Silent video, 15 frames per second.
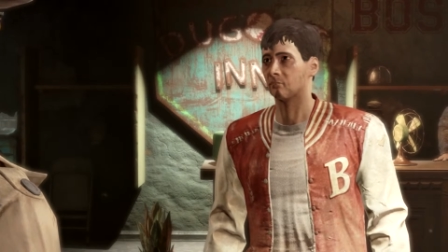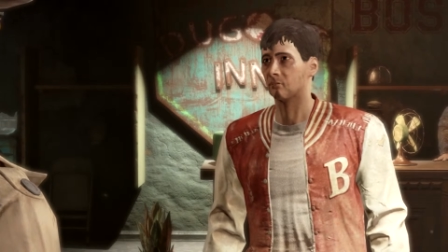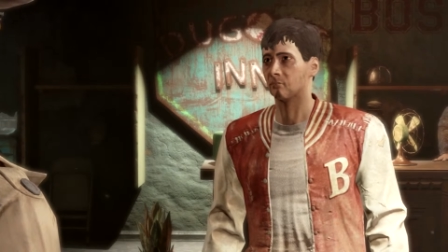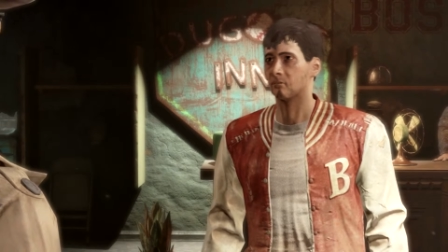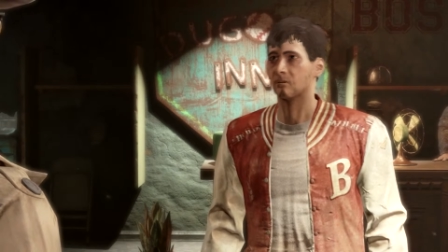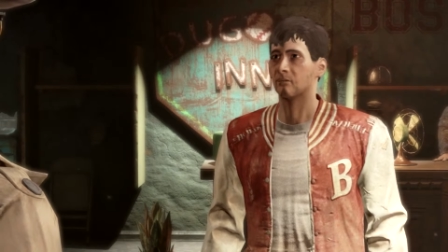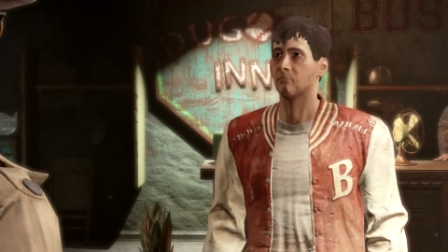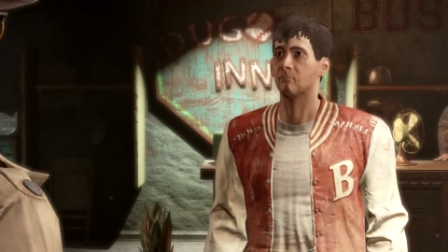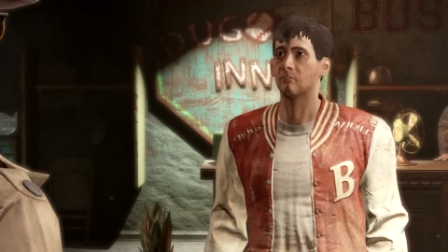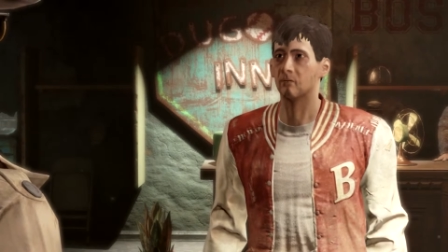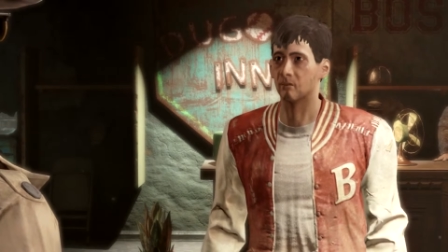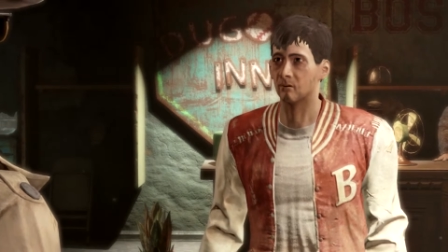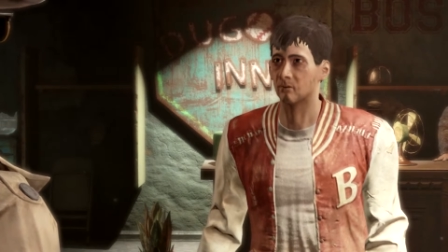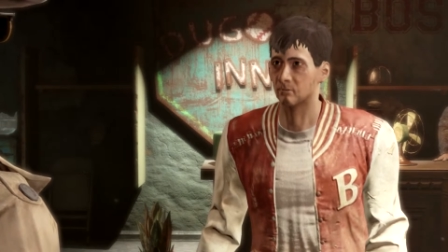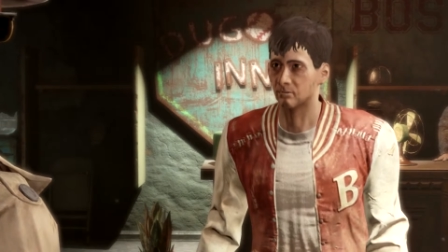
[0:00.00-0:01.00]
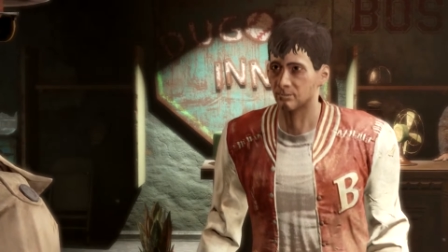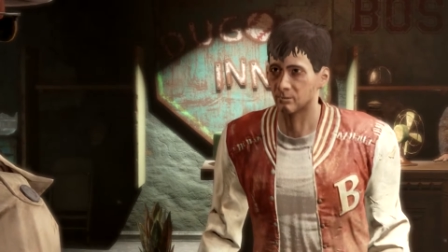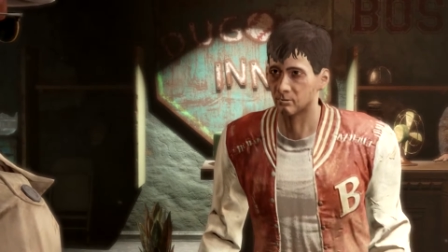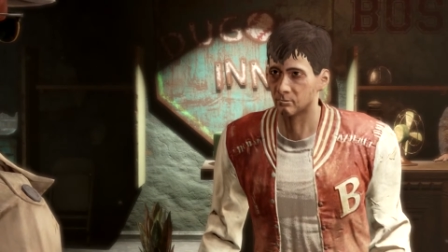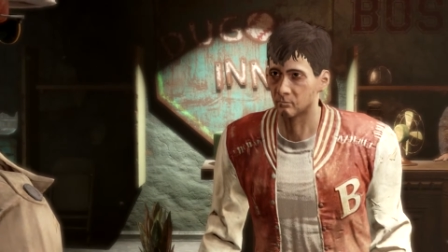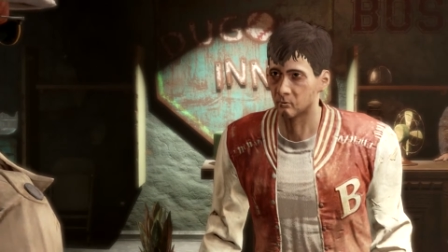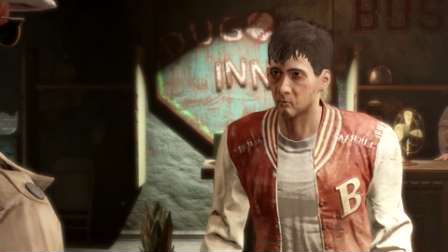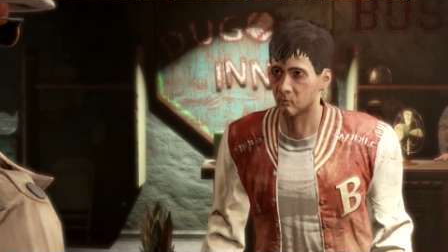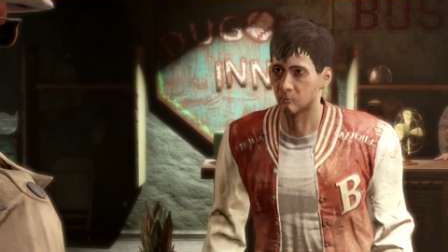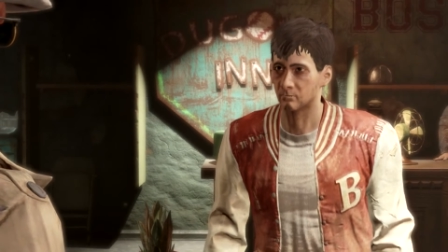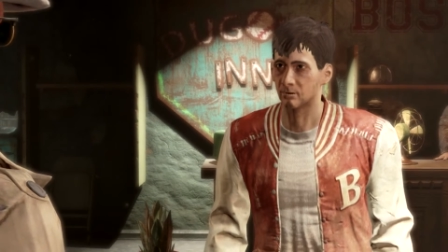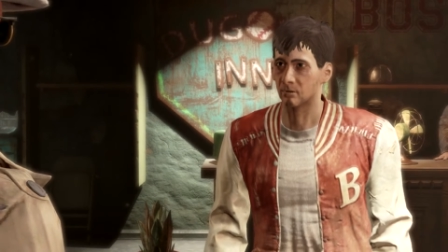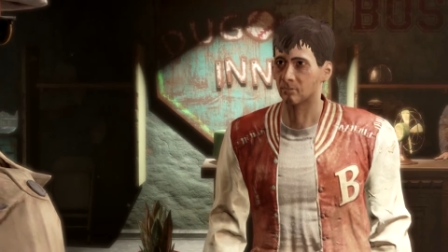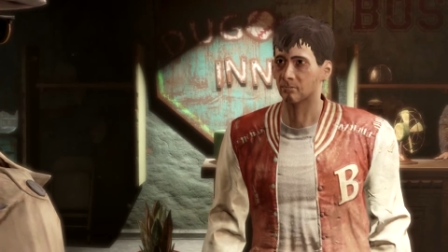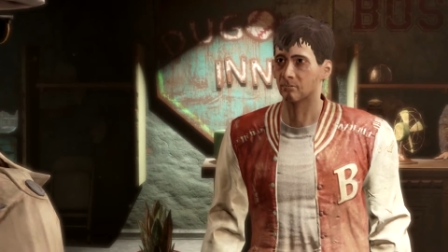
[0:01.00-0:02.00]
With these men, it could,
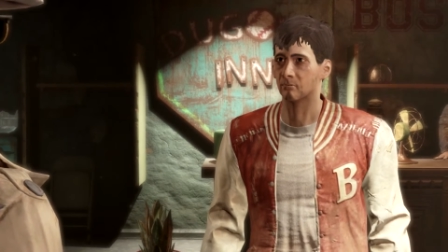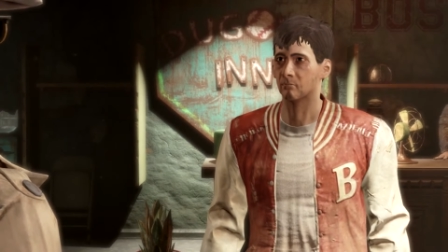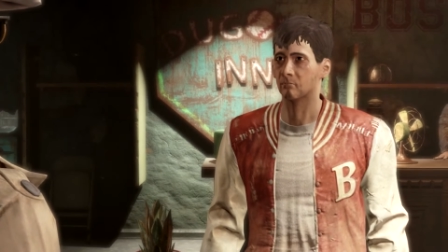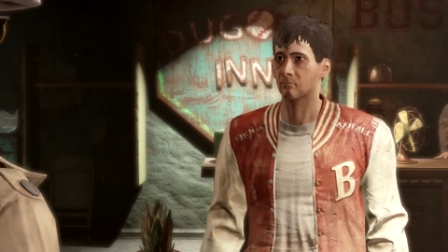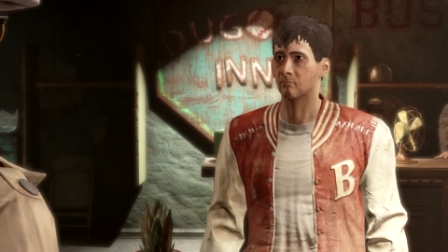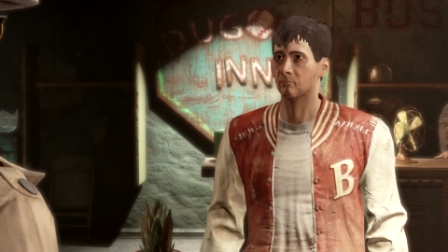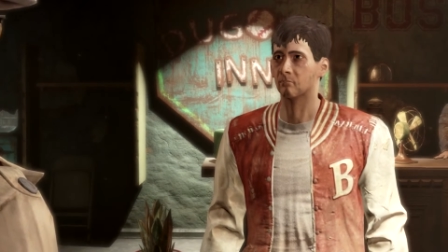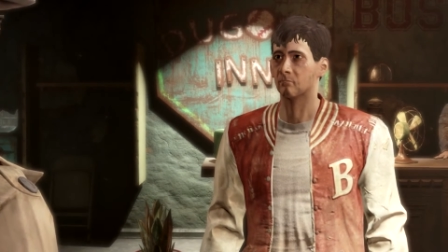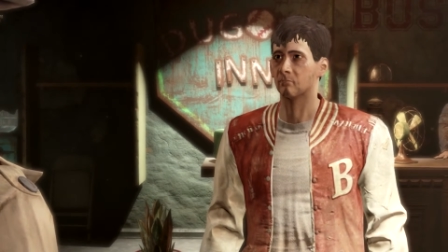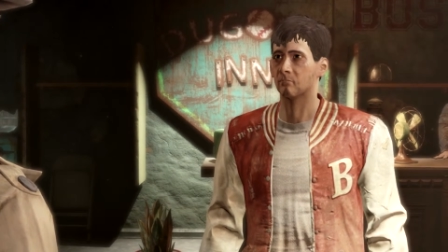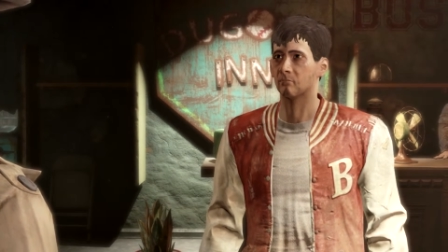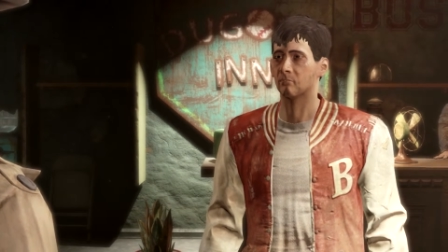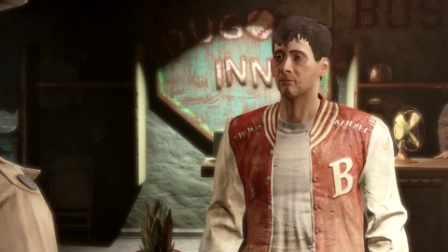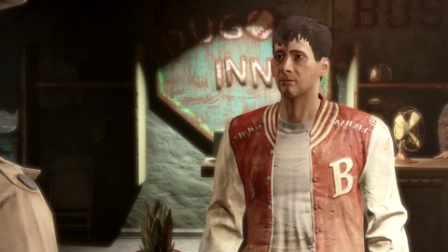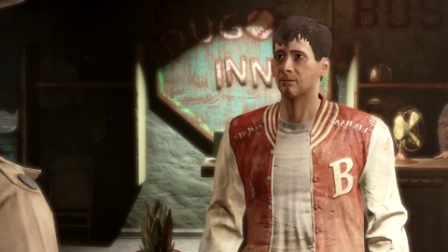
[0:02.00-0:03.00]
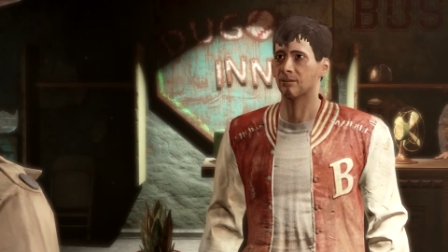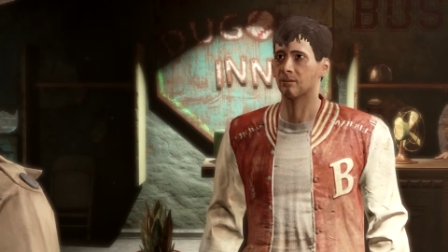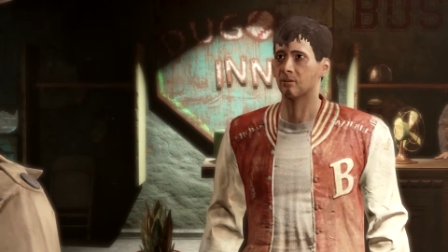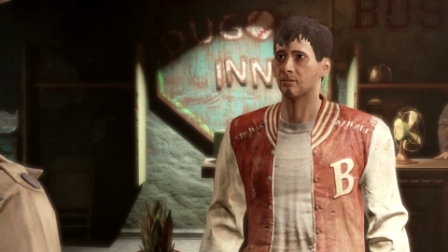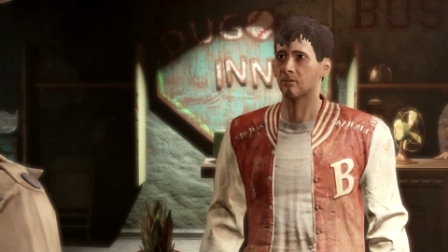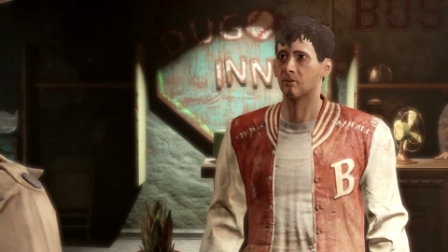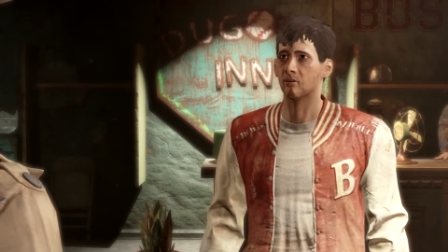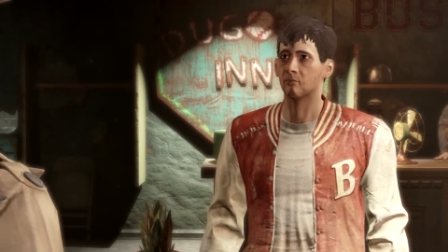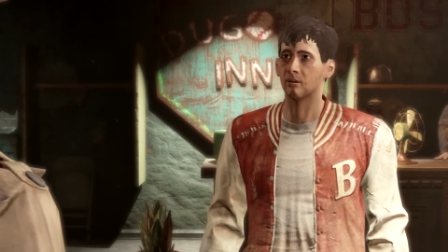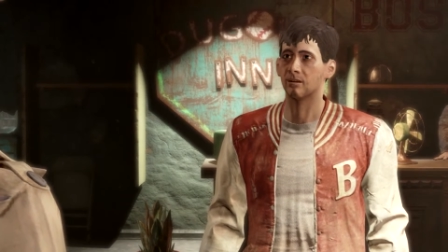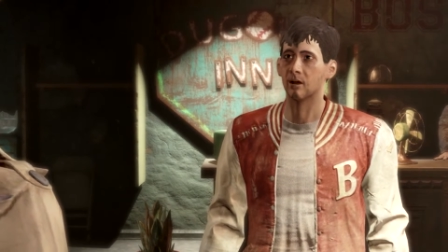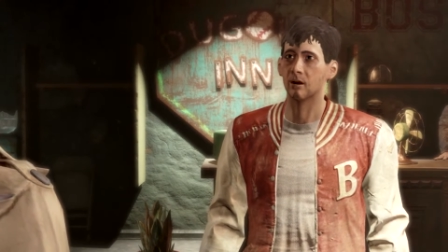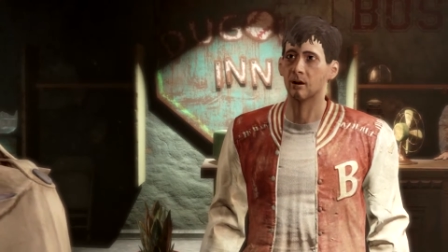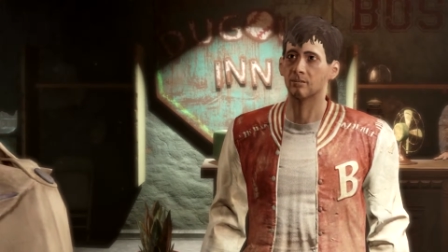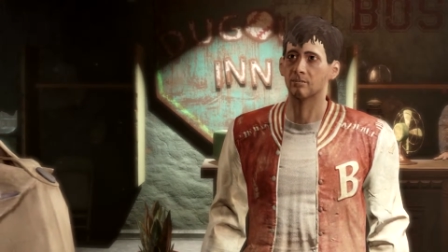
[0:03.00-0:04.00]
well, it, it, it could turn
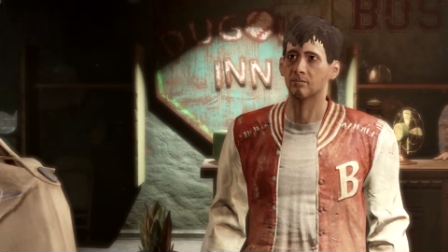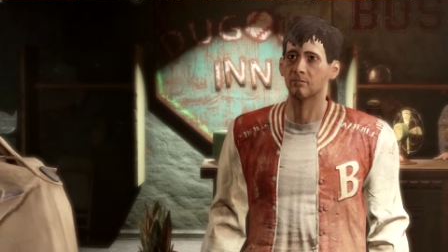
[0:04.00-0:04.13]
violent.